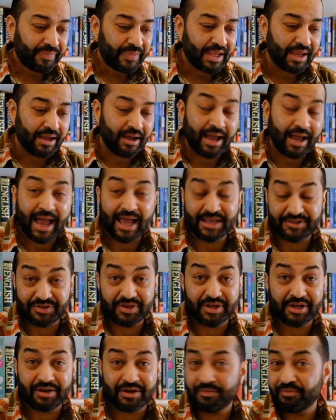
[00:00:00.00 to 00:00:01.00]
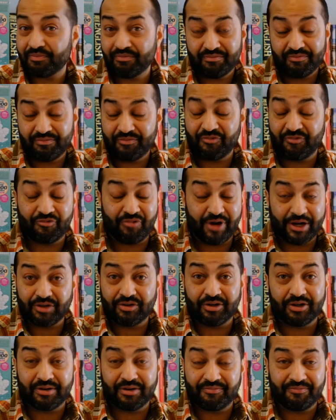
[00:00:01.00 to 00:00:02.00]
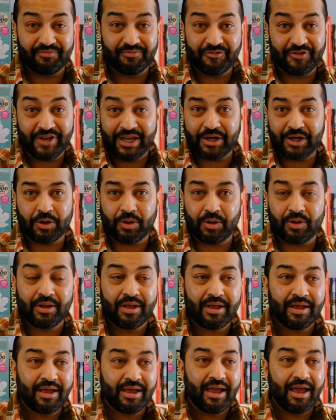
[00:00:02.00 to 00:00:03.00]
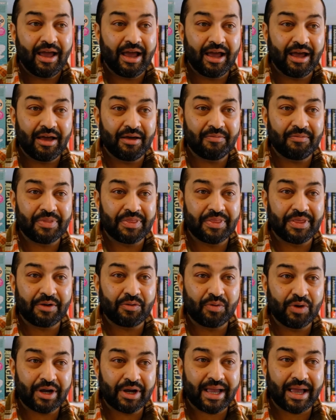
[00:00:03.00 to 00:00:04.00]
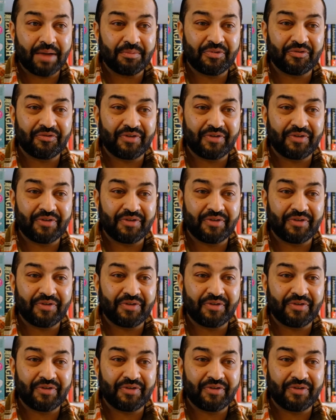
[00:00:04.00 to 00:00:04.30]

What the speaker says: as their regular vehicle. They were camper